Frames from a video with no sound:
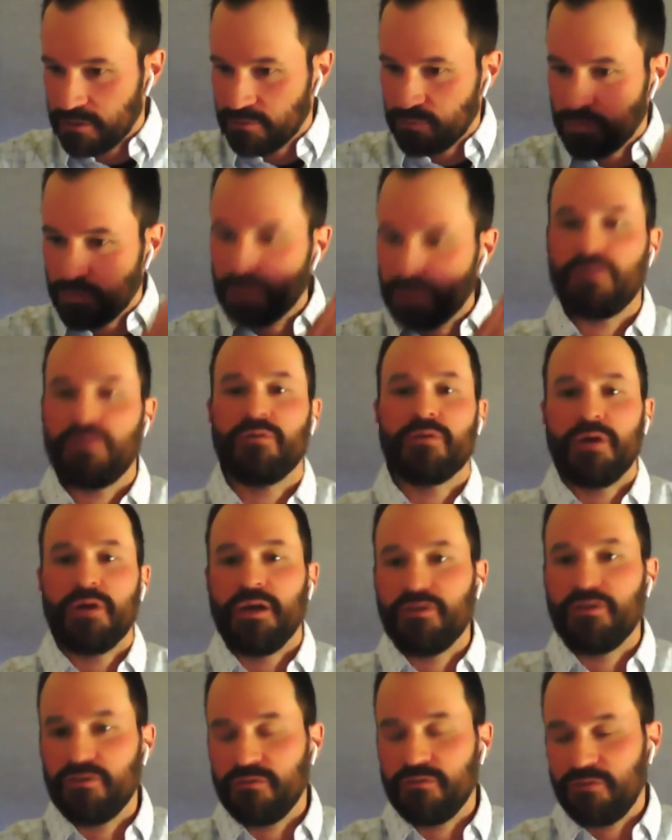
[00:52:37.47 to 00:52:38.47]
is with your
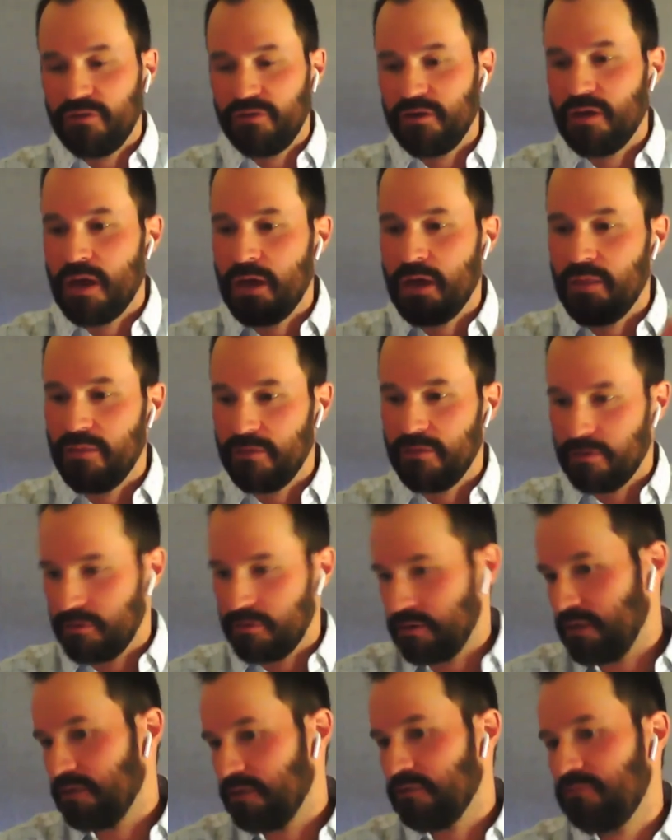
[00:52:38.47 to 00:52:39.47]
agency and
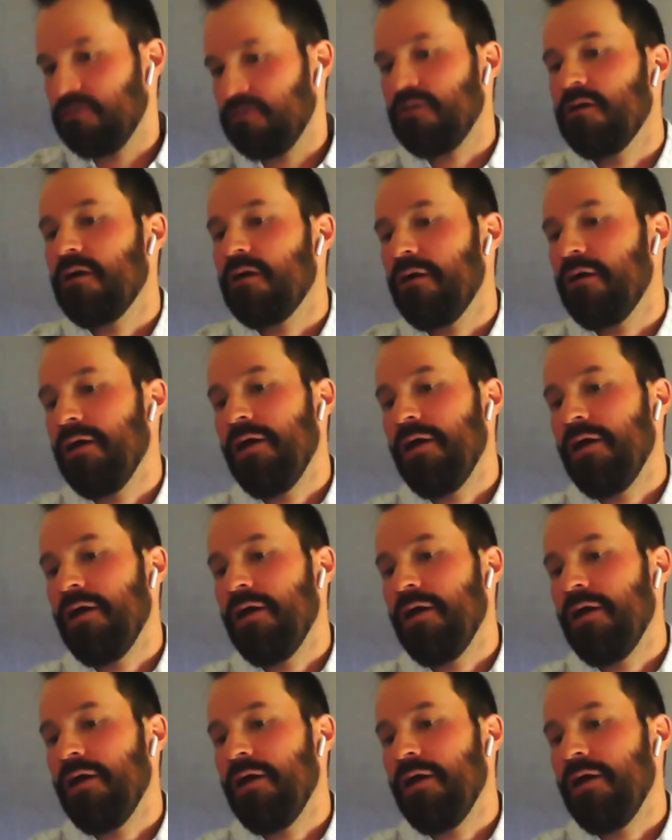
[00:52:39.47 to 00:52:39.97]
their data center.